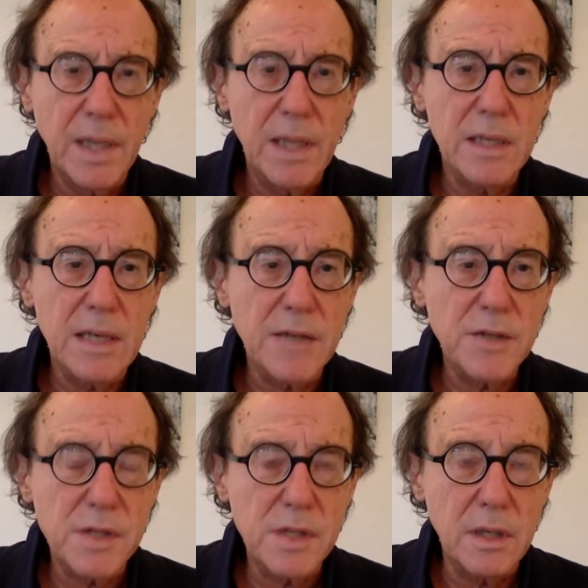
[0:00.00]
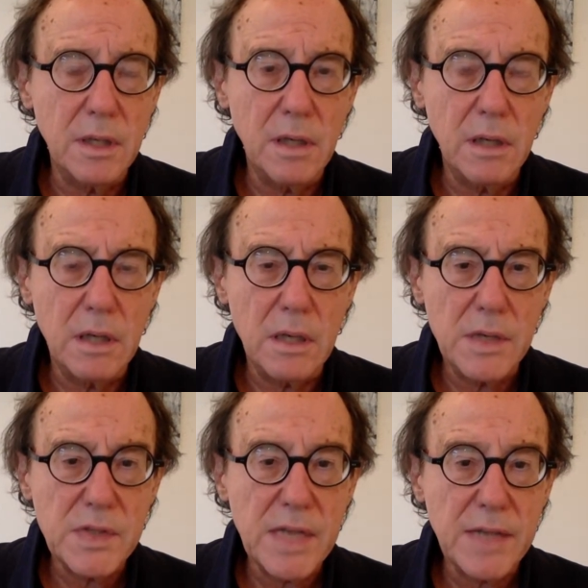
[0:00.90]
not just
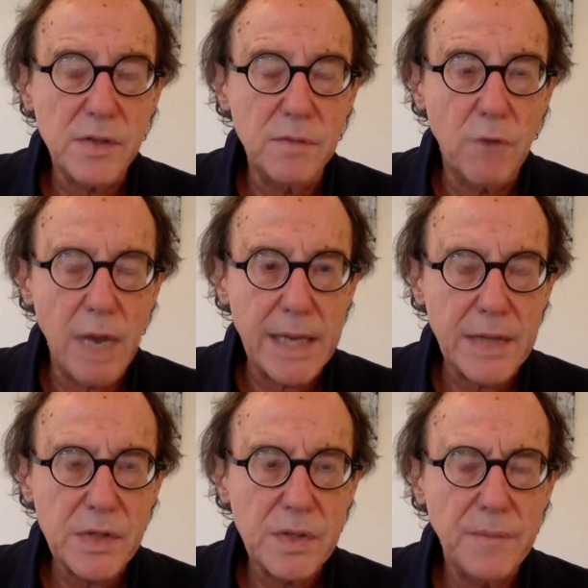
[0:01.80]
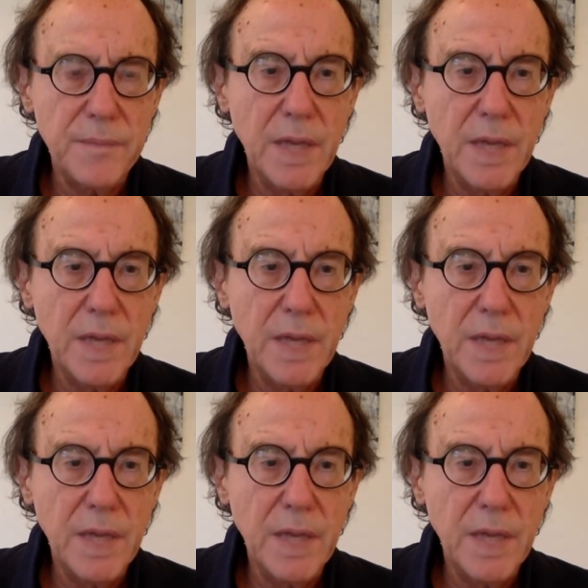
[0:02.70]
a sense of rights.